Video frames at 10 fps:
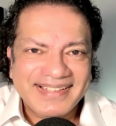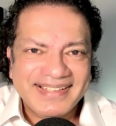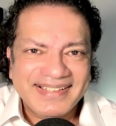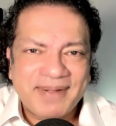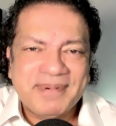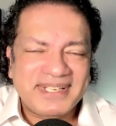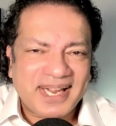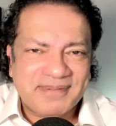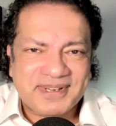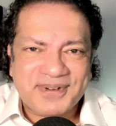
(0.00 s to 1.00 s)
How many
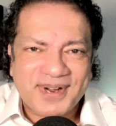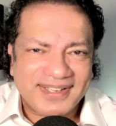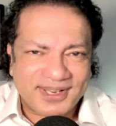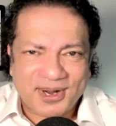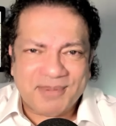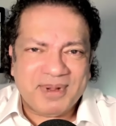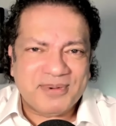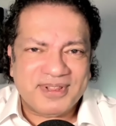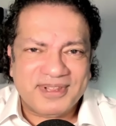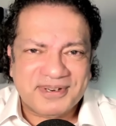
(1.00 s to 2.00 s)
times have you heard the Lord be
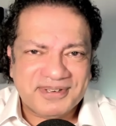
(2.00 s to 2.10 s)
with you?